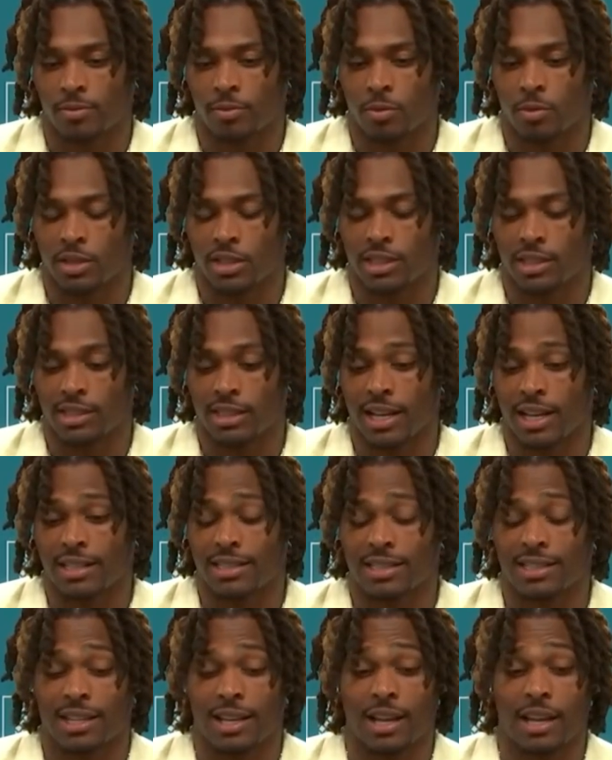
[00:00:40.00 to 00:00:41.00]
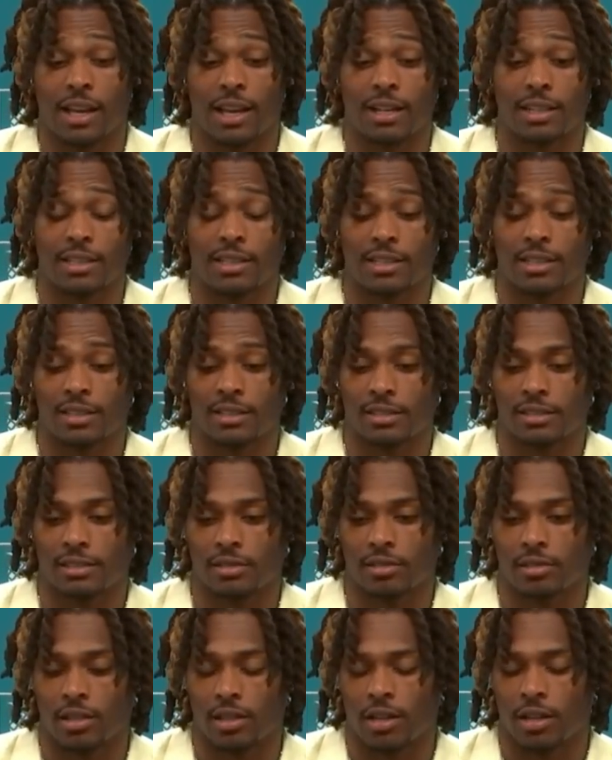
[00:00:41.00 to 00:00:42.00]
We just got Deshaun Elliott,
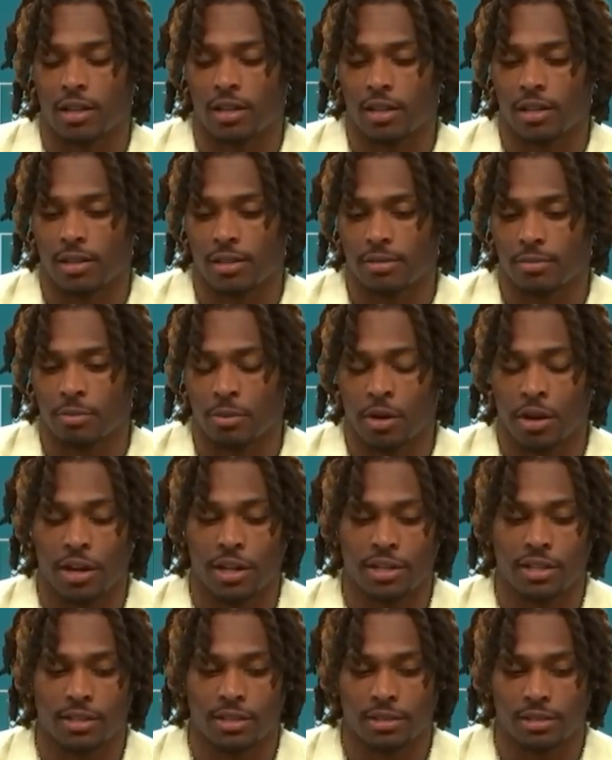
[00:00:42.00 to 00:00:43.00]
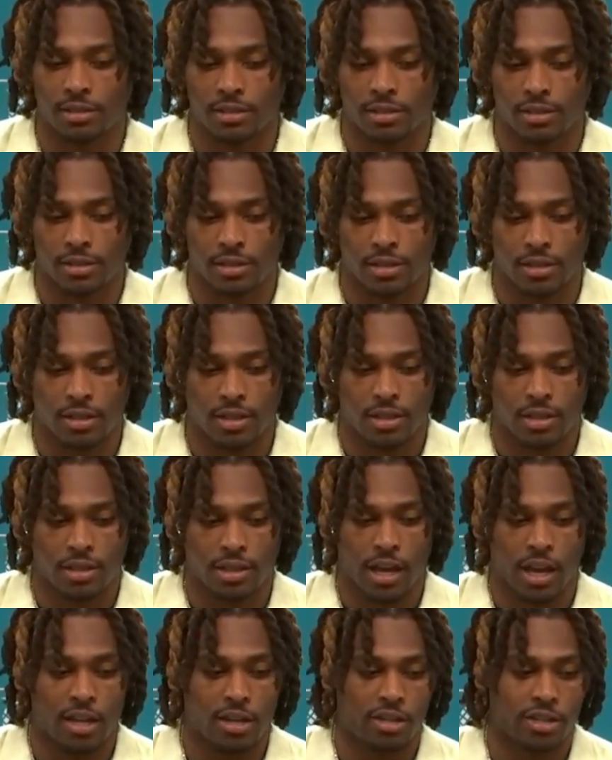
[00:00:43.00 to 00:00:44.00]
Brandon,
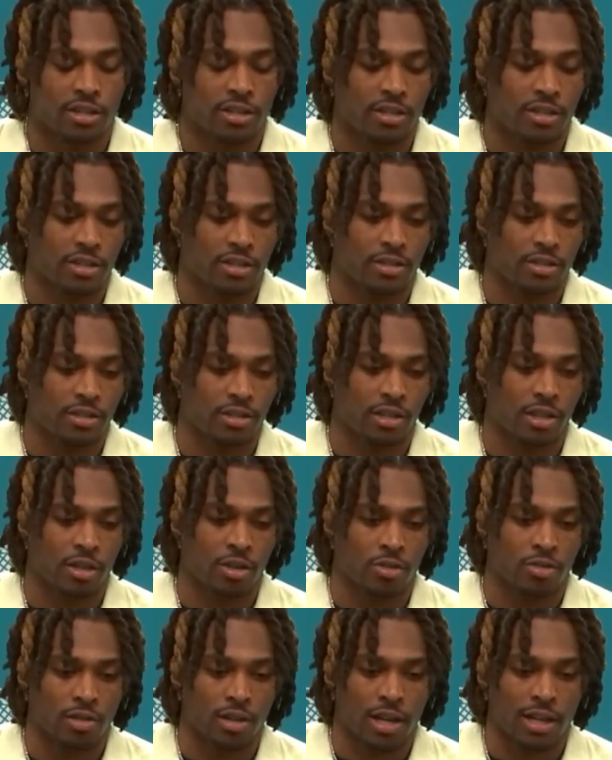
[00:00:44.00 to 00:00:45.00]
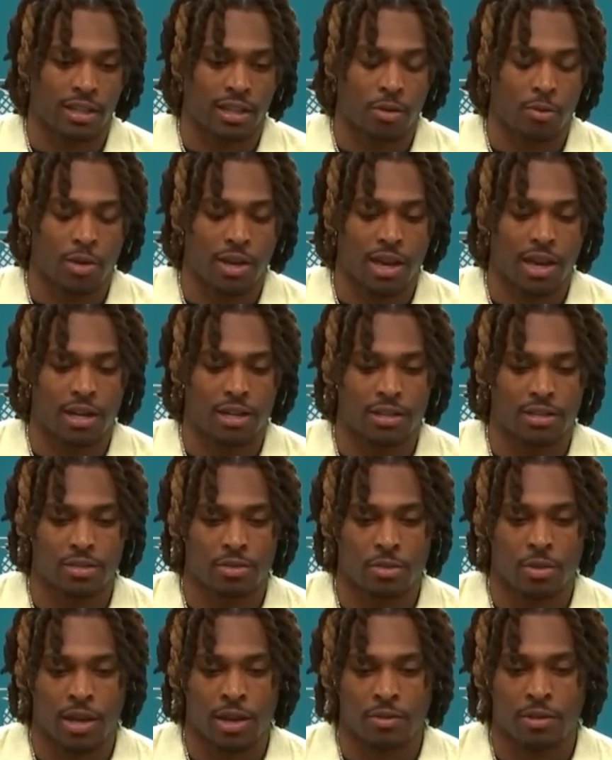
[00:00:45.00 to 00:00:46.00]
Cater. So I think we
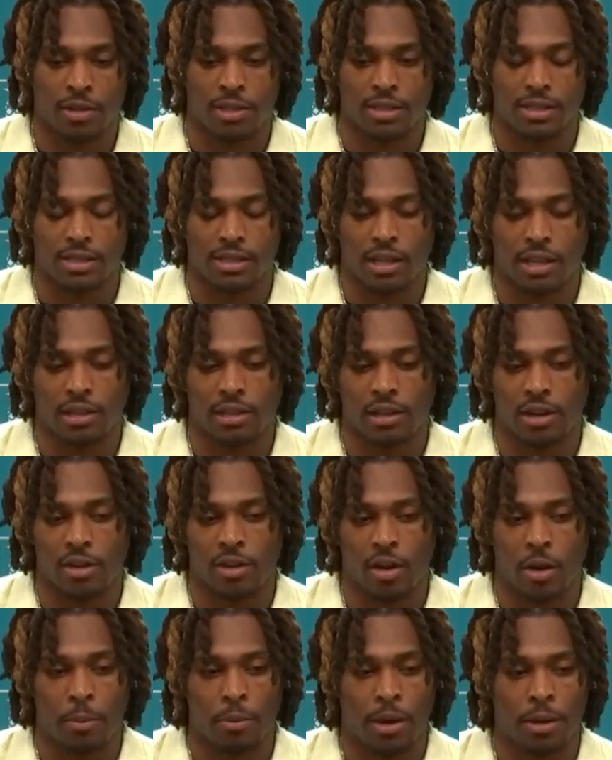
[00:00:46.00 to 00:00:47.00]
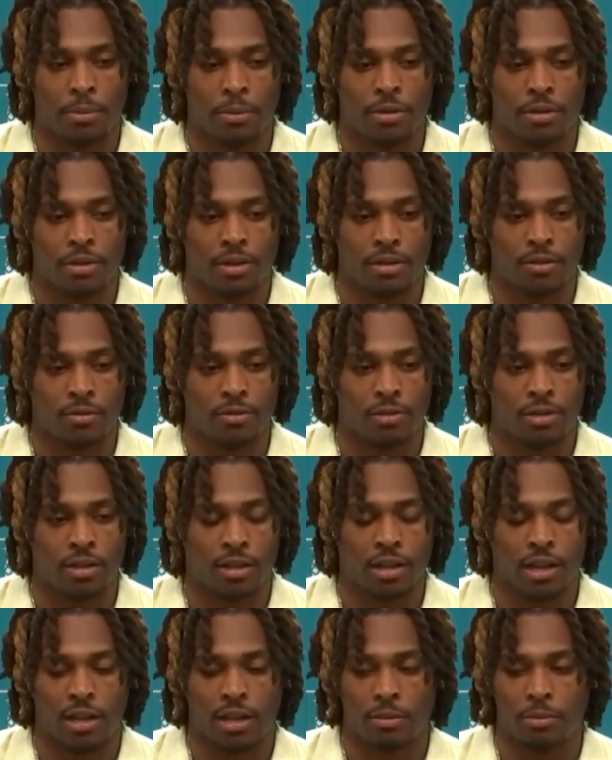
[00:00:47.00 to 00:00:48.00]
have a good secondary on paper if you
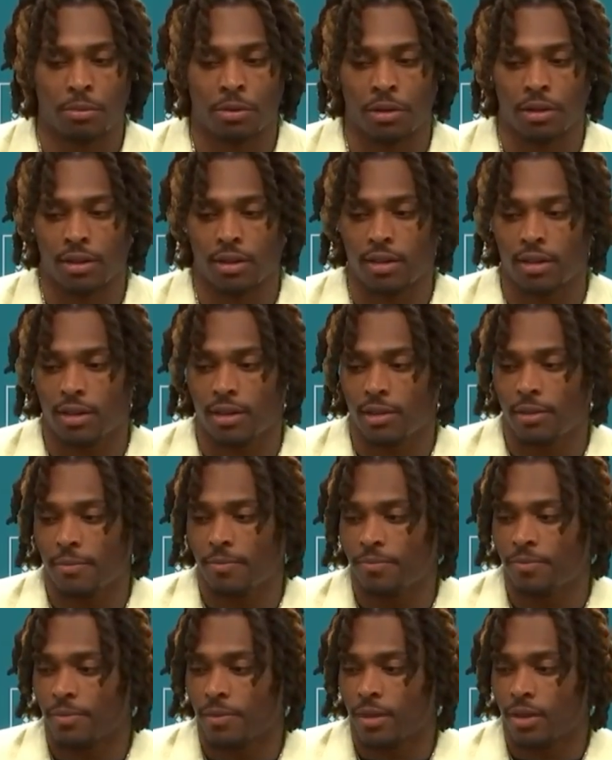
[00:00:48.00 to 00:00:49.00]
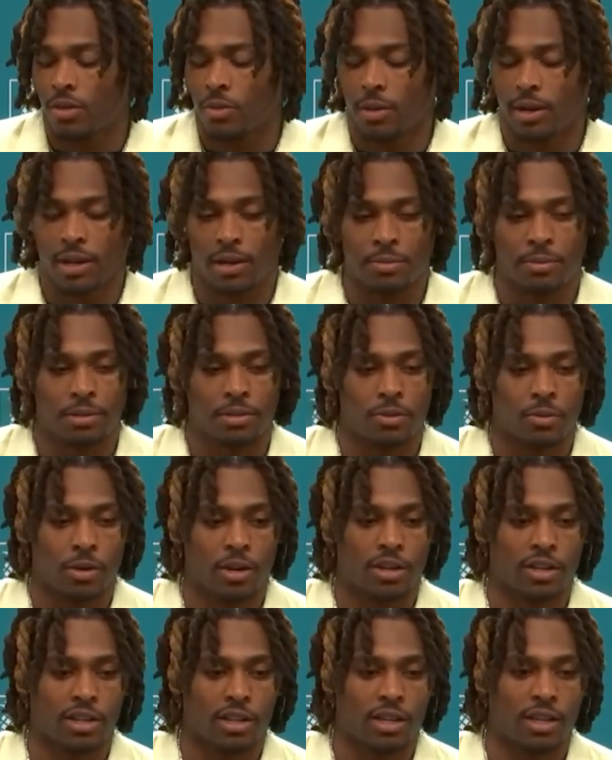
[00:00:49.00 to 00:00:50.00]
look at it, but we got to put the
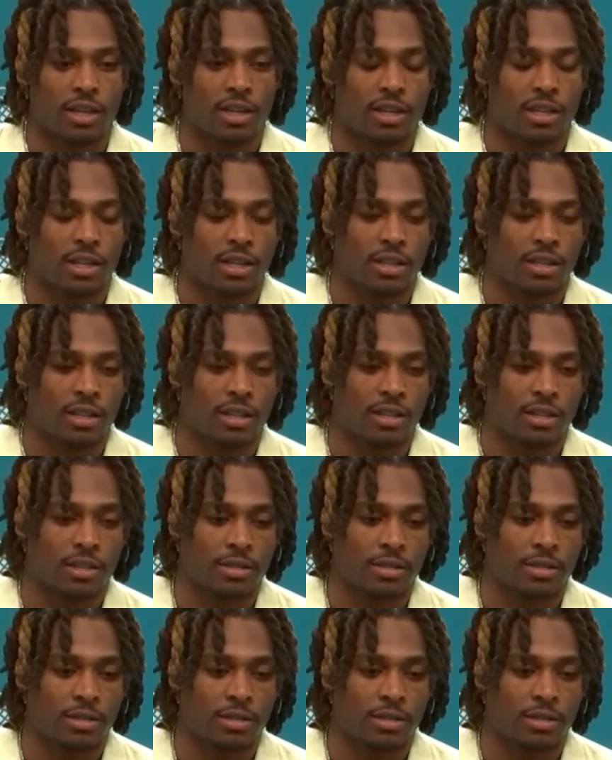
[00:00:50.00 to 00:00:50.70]
work in, and